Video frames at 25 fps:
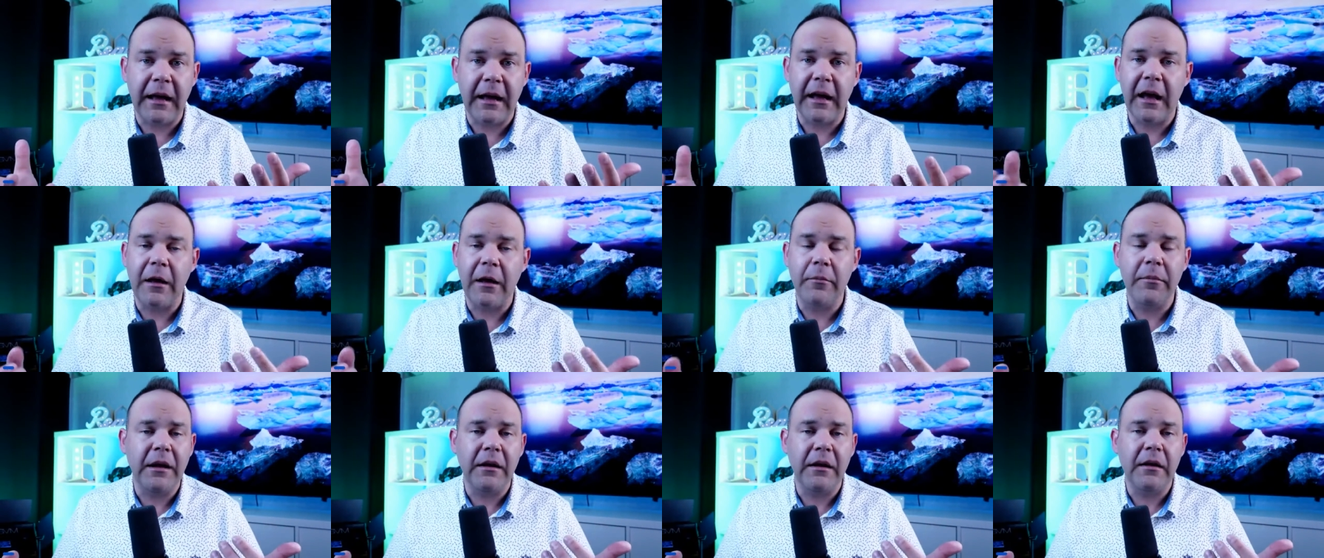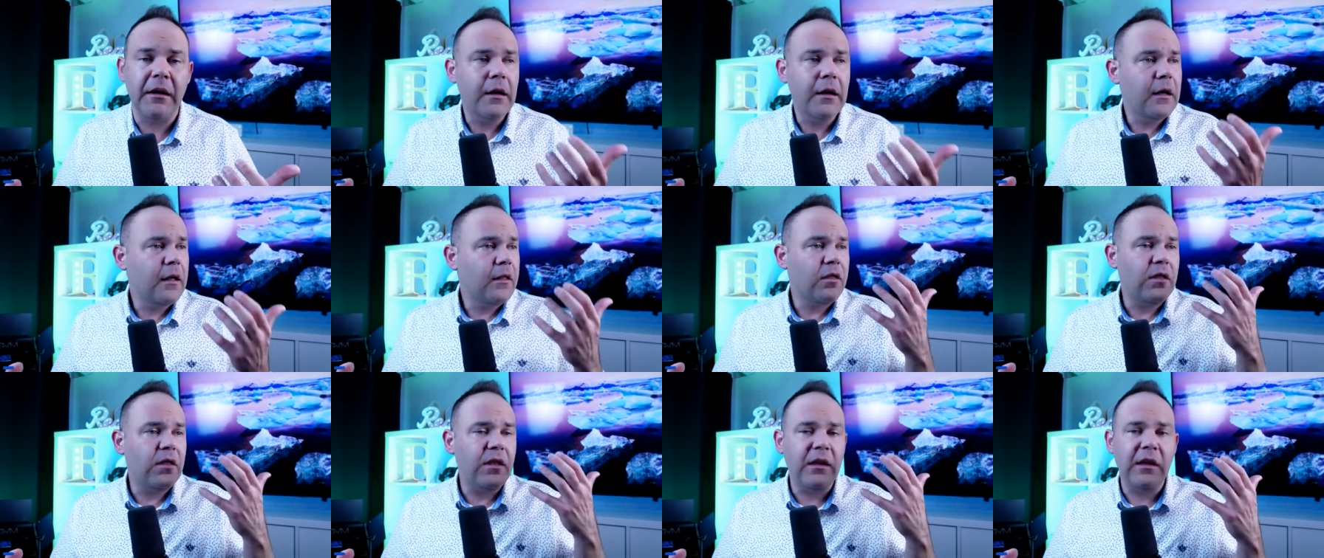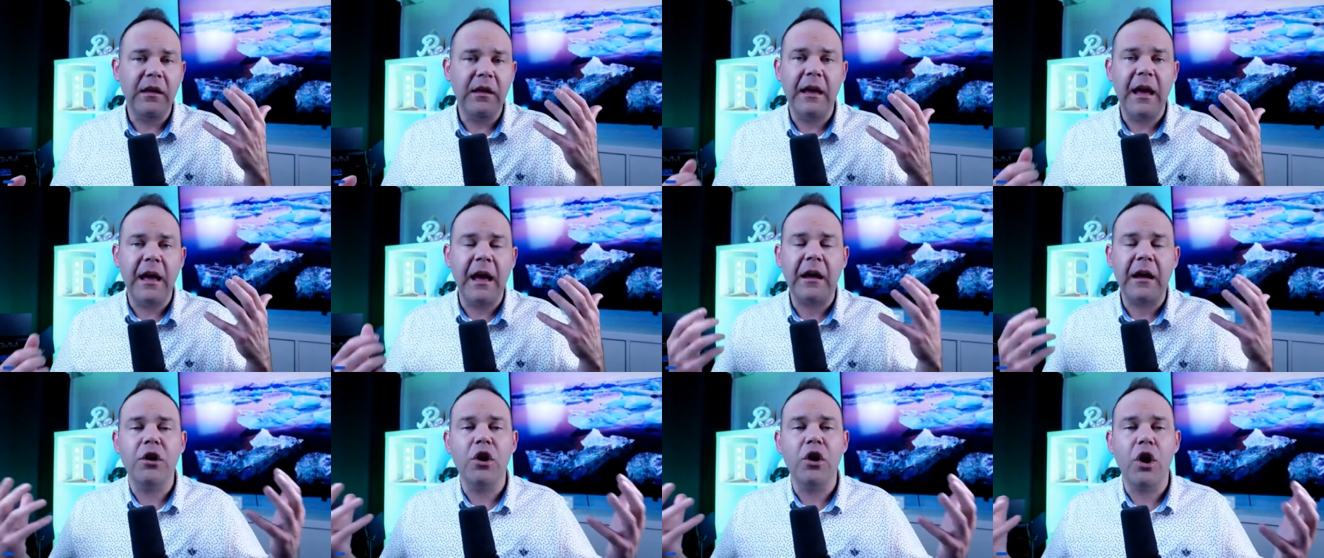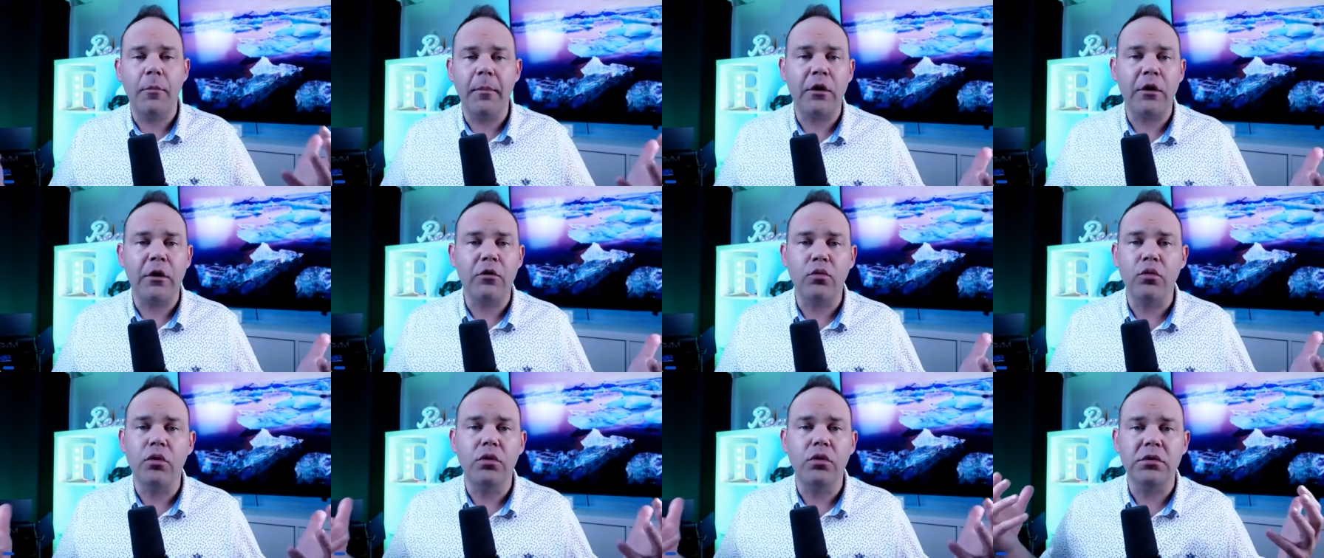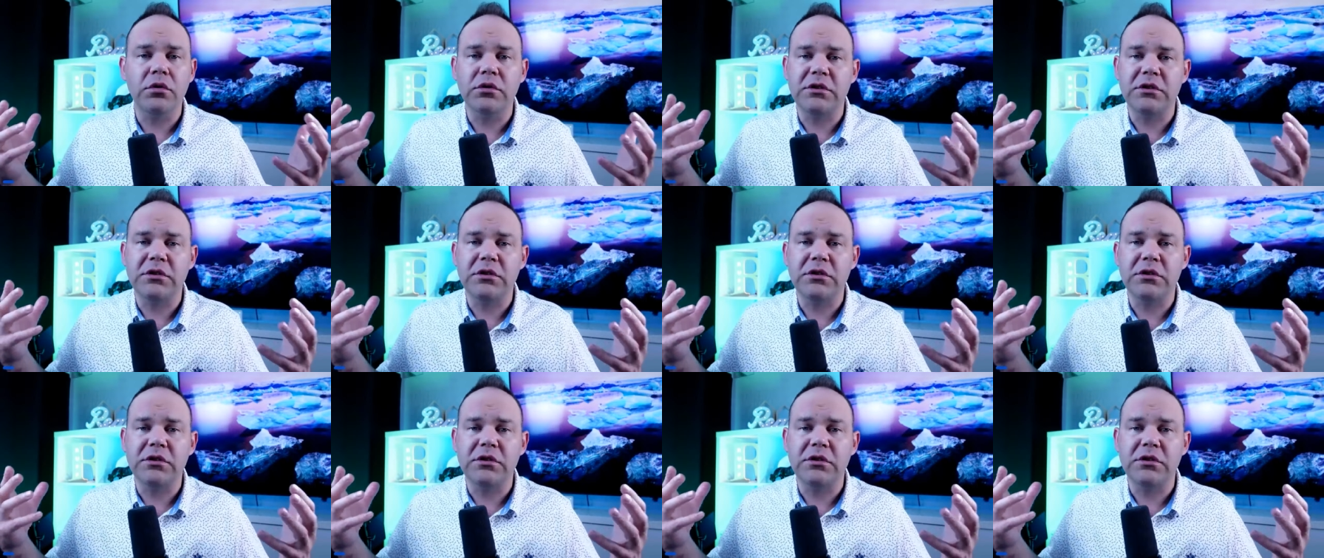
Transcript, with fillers: I mean, the economic rules